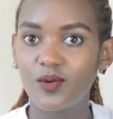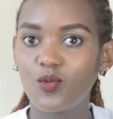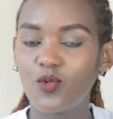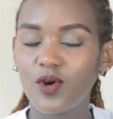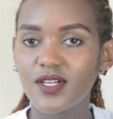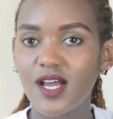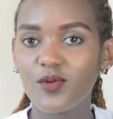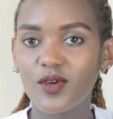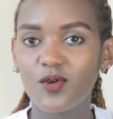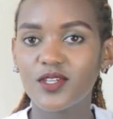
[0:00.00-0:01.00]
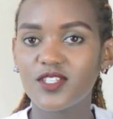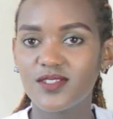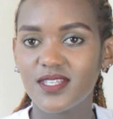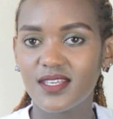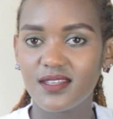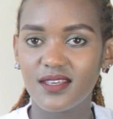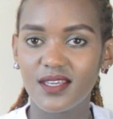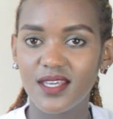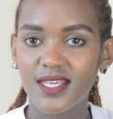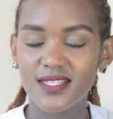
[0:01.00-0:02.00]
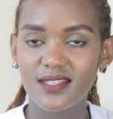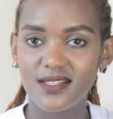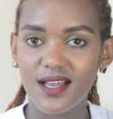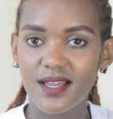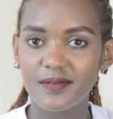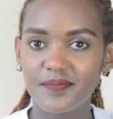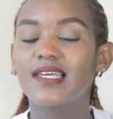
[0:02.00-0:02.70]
what are we going to say is the time?